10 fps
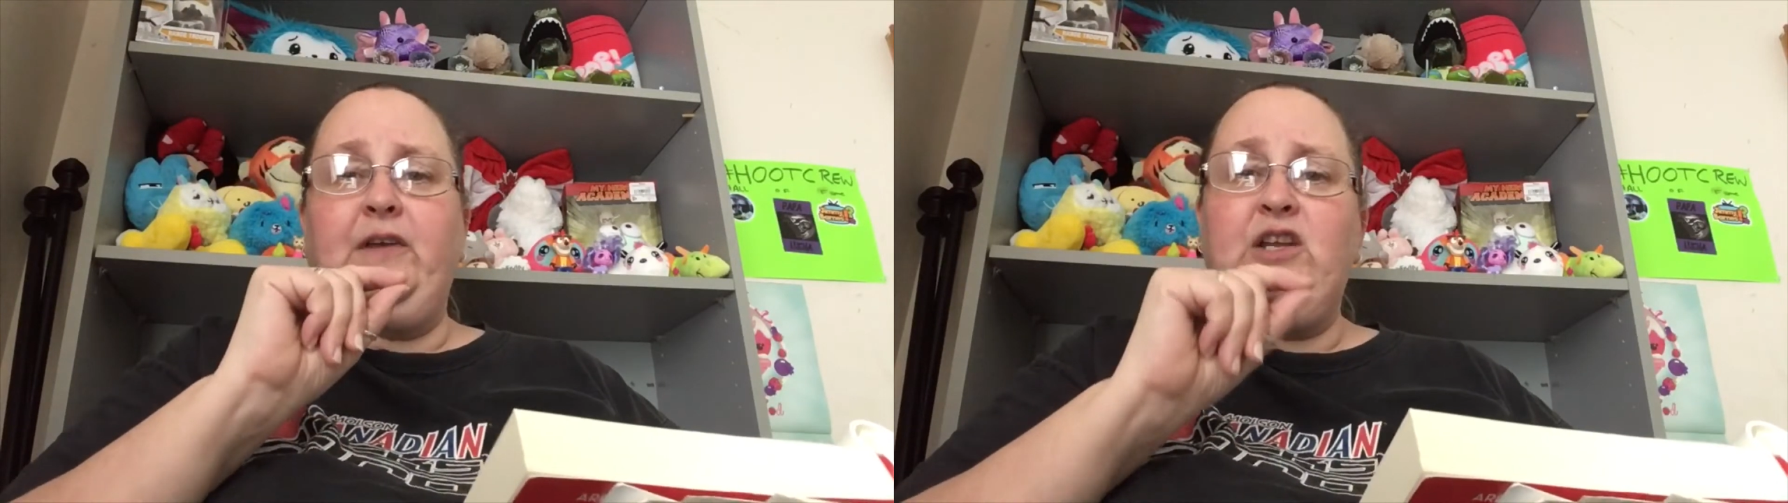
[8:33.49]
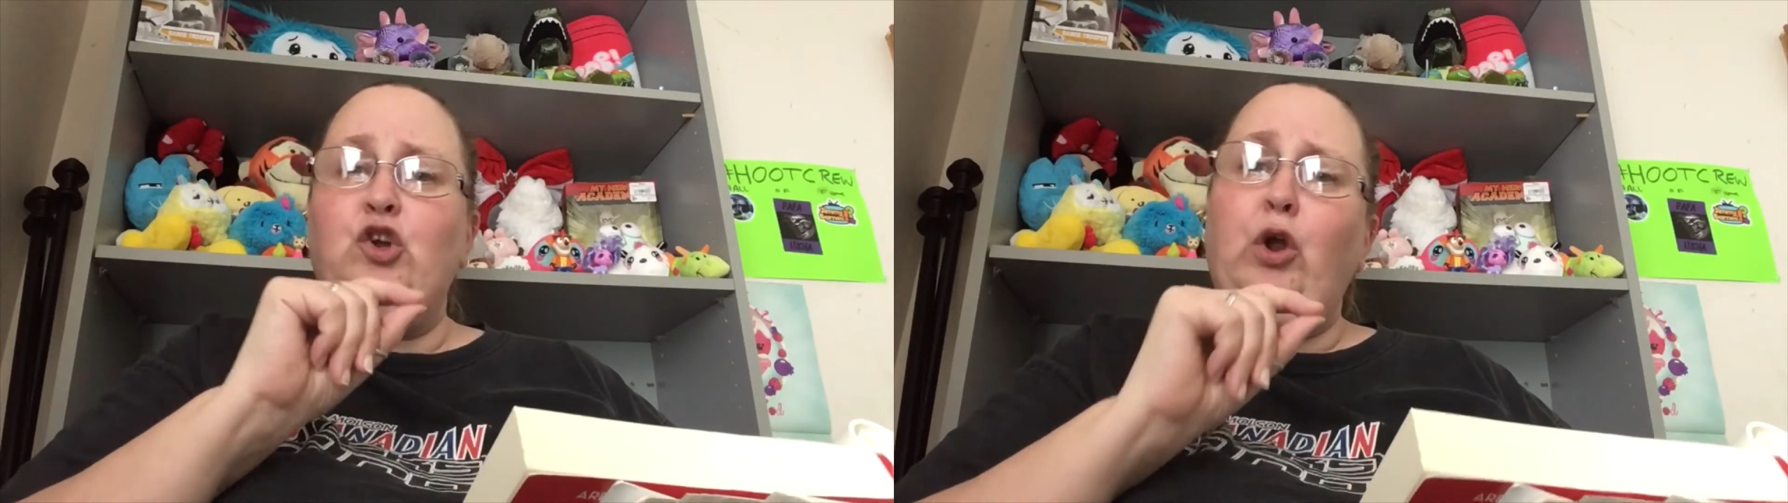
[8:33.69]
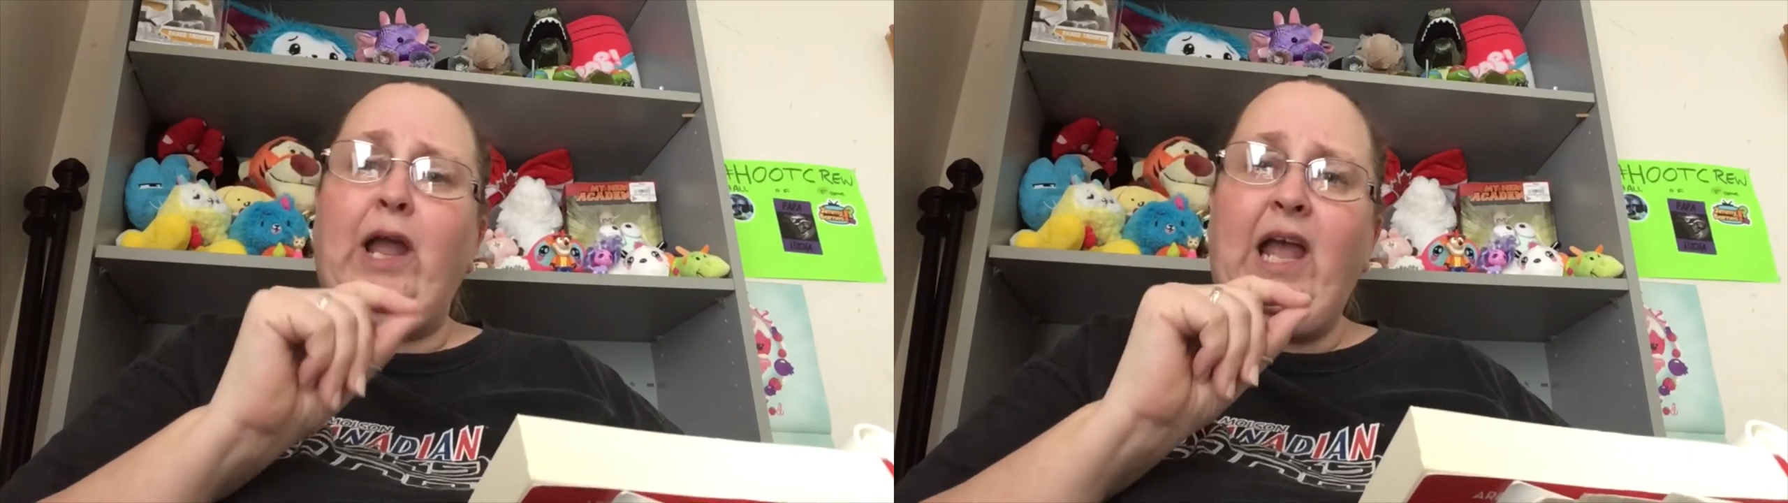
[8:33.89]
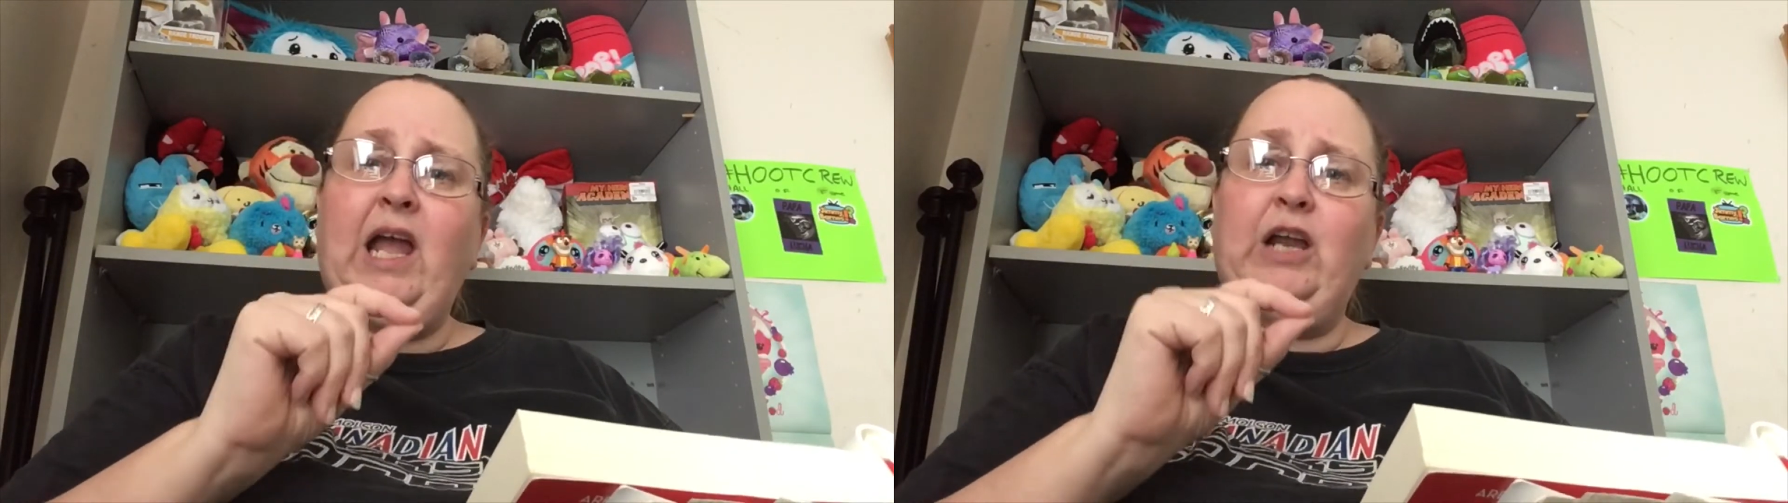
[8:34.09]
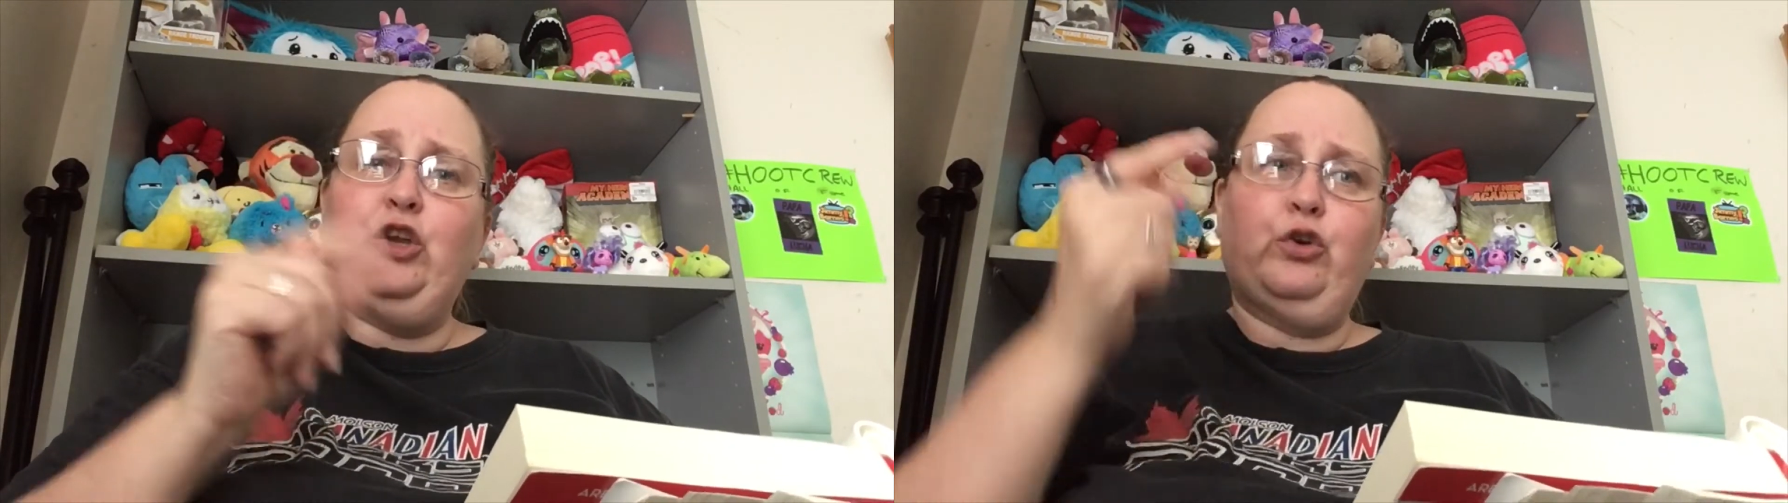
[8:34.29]
in your
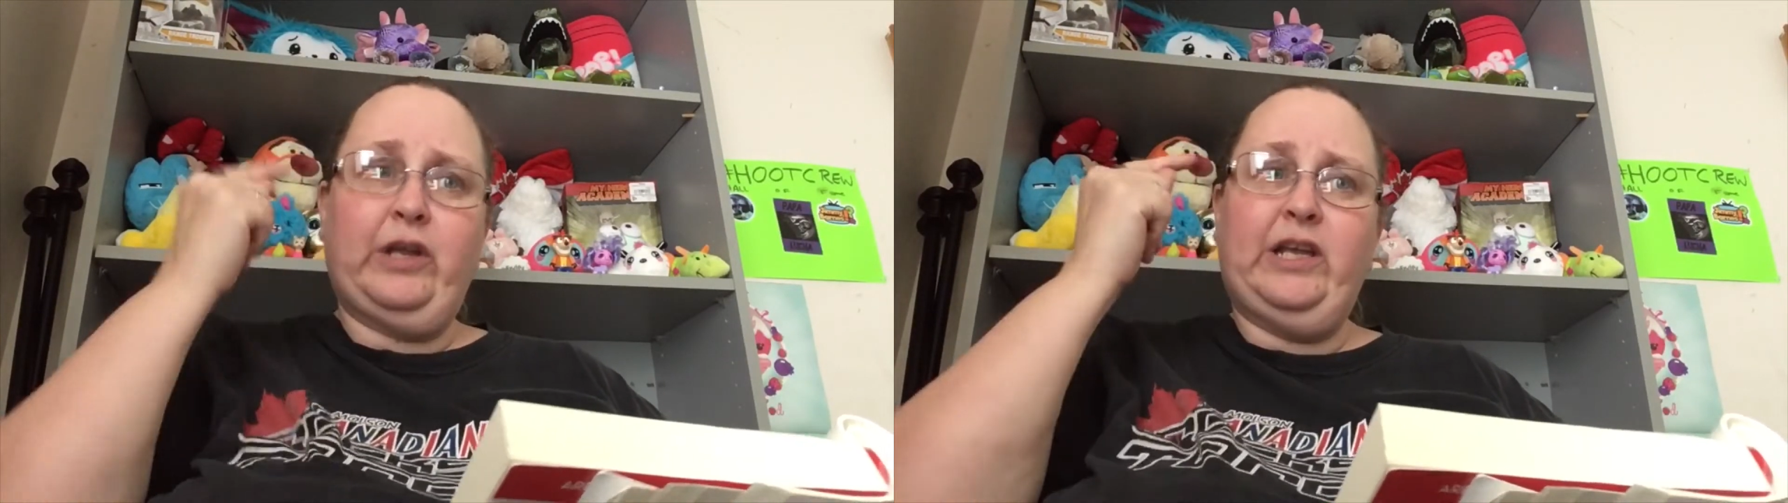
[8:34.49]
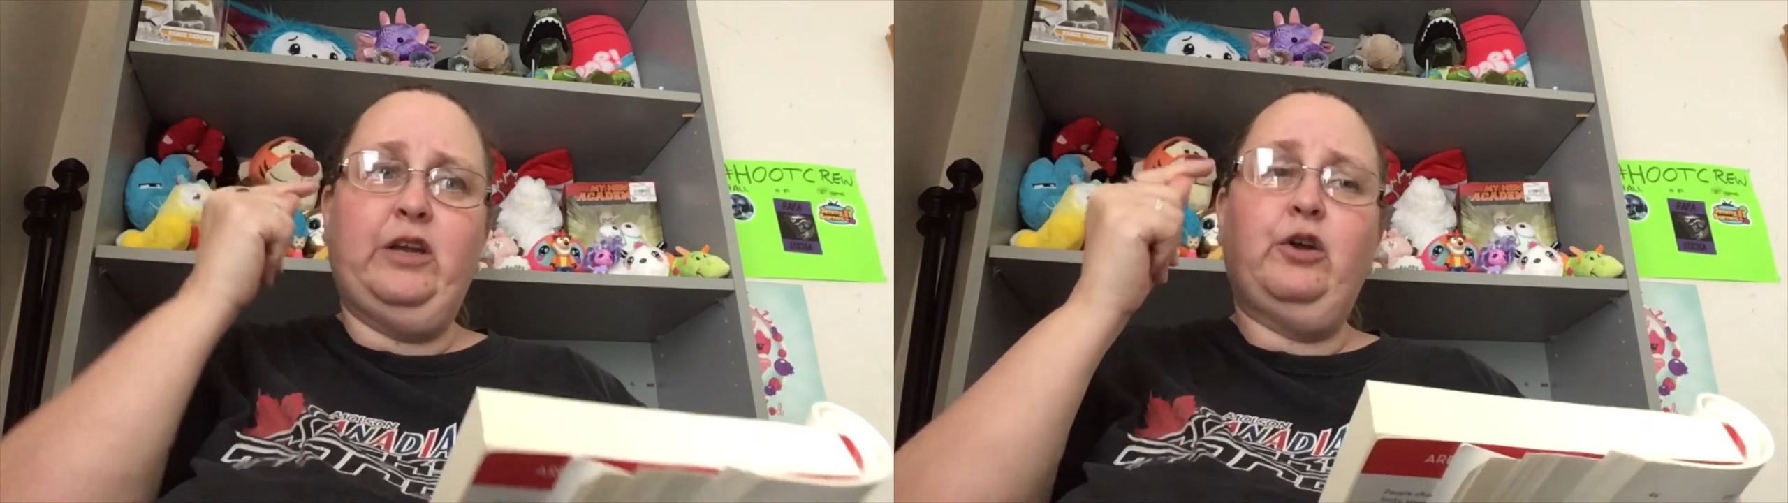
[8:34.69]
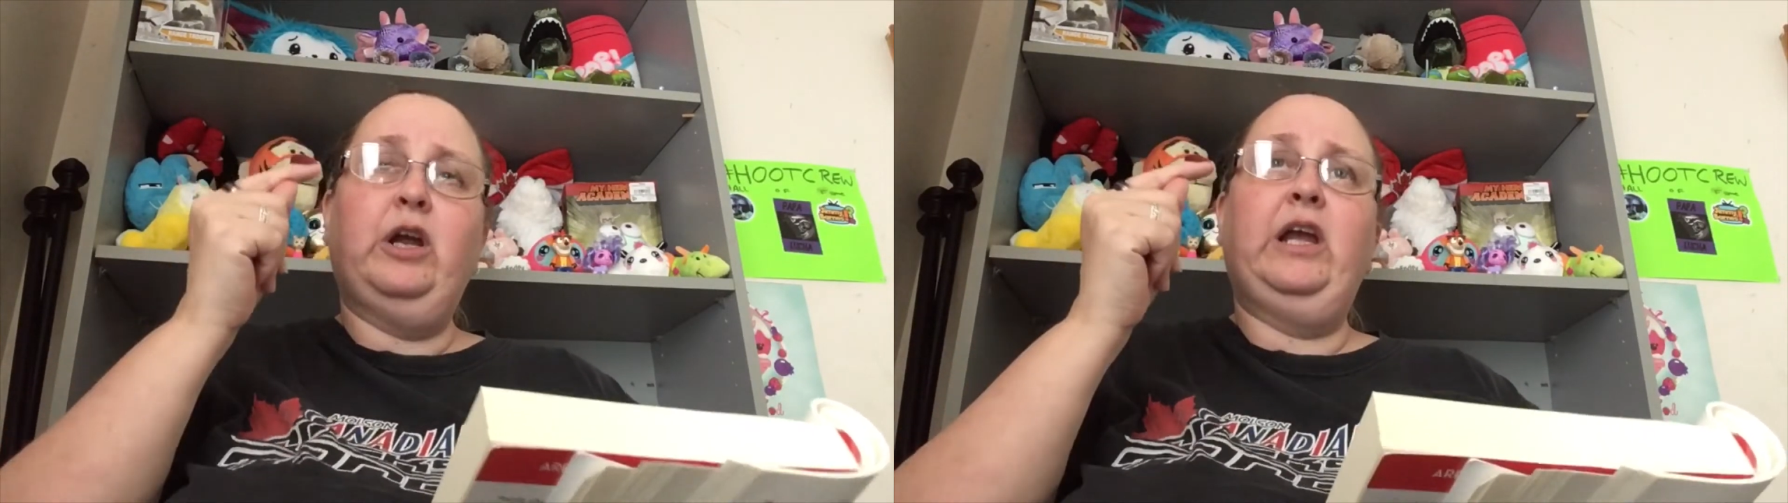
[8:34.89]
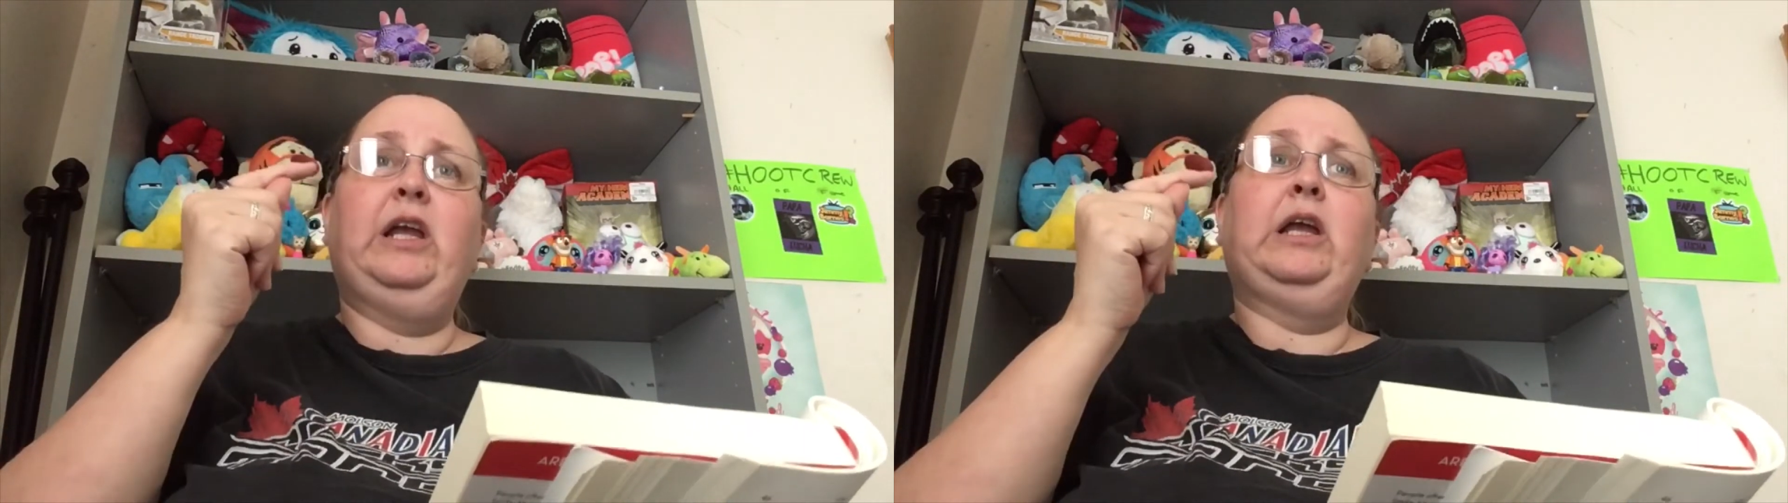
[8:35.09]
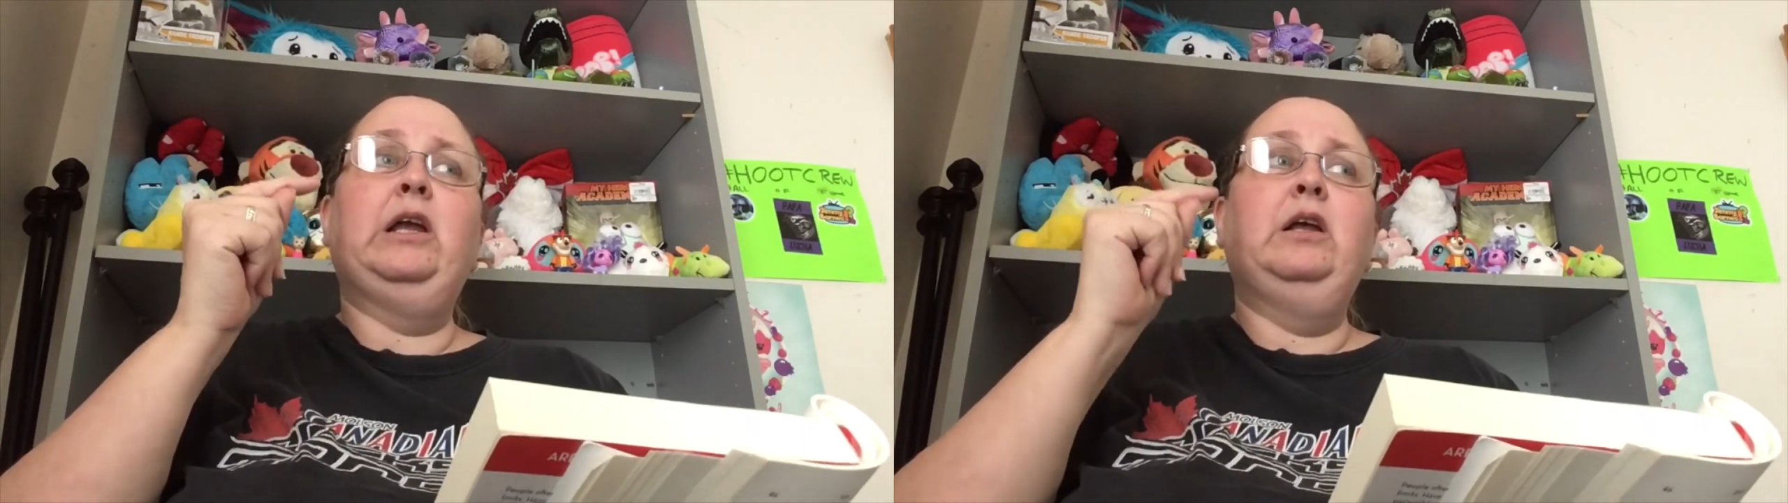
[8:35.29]
head you're
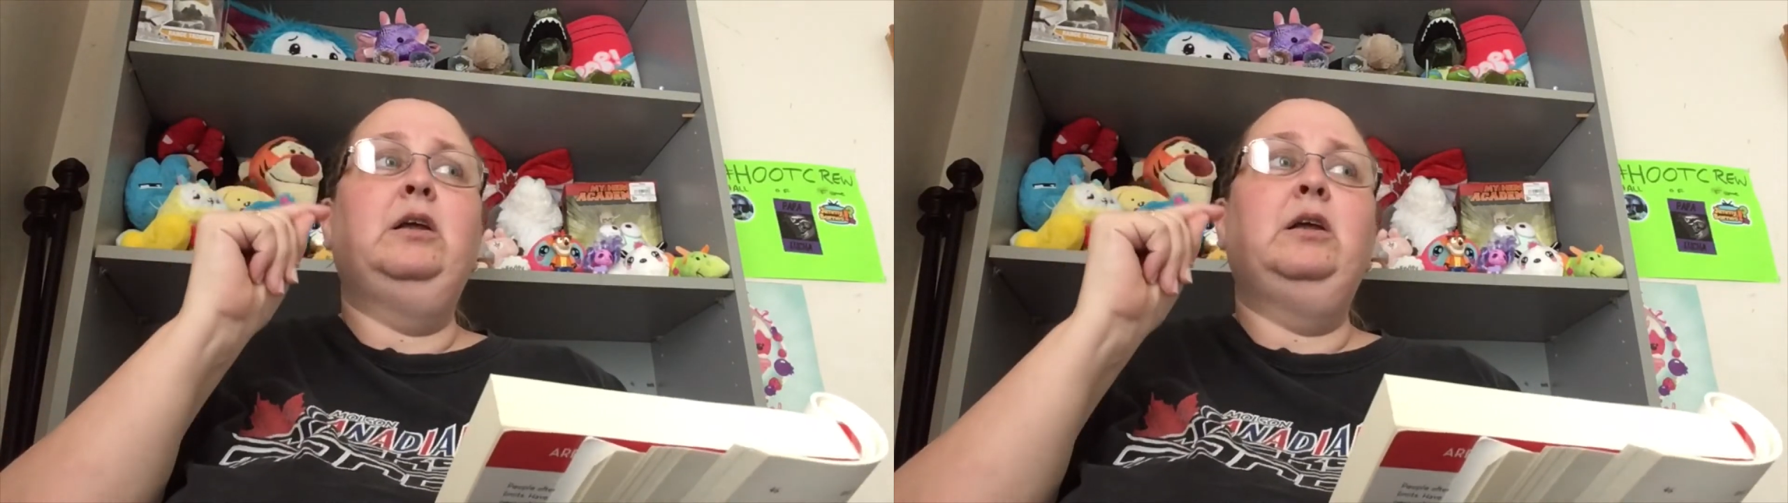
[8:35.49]
hearing,